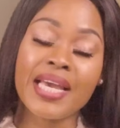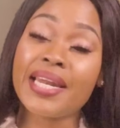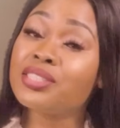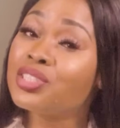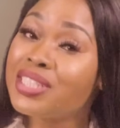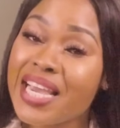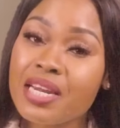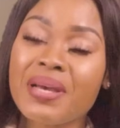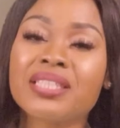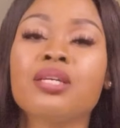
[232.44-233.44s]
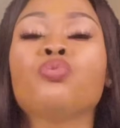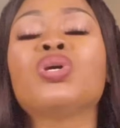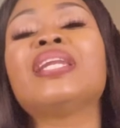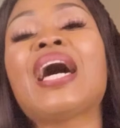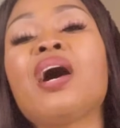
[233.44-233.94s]
In entertainment,
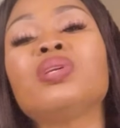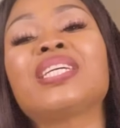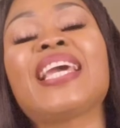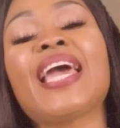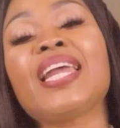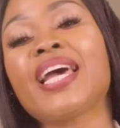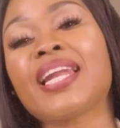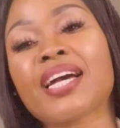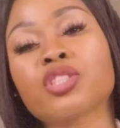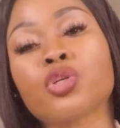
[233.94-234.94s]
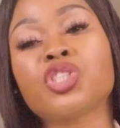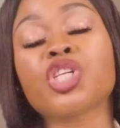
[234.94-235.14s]
renowned Kenyan actor